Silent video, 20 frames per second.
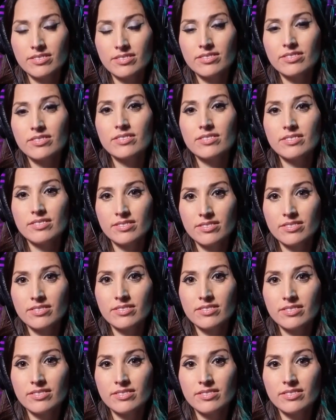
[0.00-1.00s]

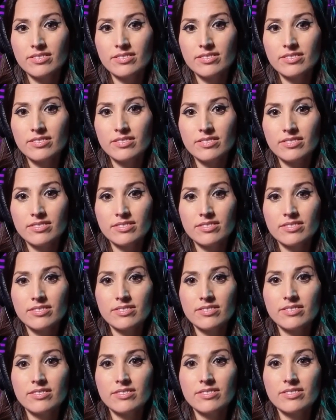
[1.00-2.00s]

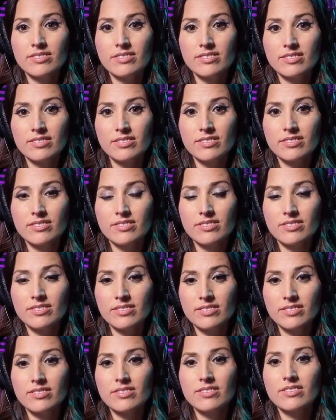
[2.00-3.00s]

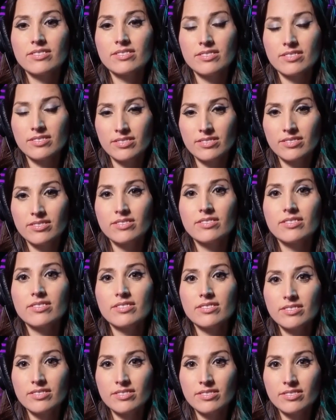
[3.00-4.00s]

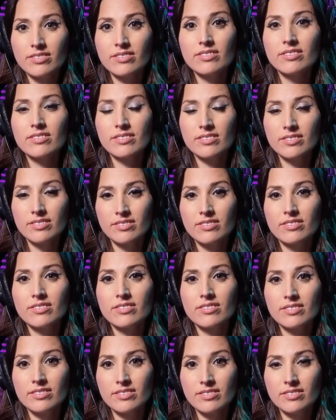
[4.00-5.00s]
[no speech]